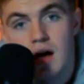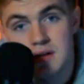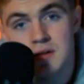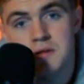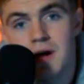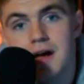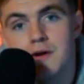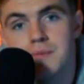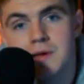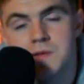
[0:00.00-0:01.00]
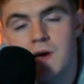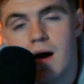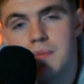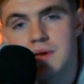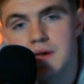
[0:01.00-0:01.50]
Another eye-opening
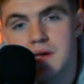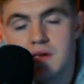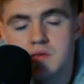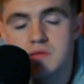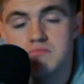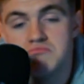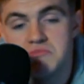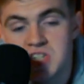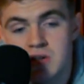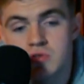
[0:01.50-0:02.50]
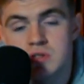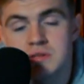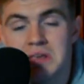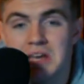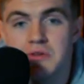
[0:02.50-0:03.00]
topic is children
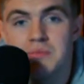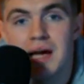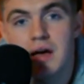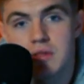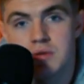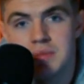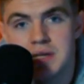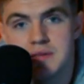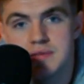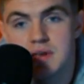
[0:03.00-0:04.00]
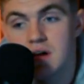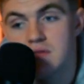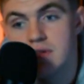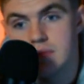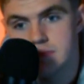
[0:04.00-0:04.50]
killed by other means
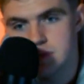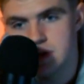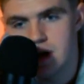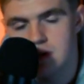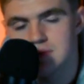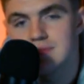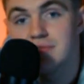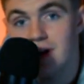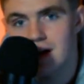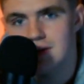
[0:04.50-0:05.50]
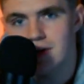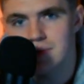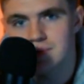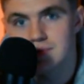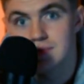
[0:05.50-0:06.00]
of,
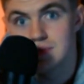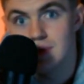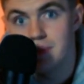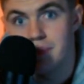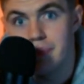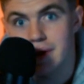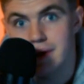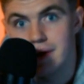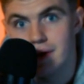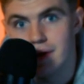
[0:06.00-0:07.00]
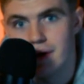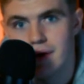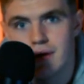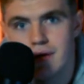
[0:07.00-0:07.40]
firearms. The big killer.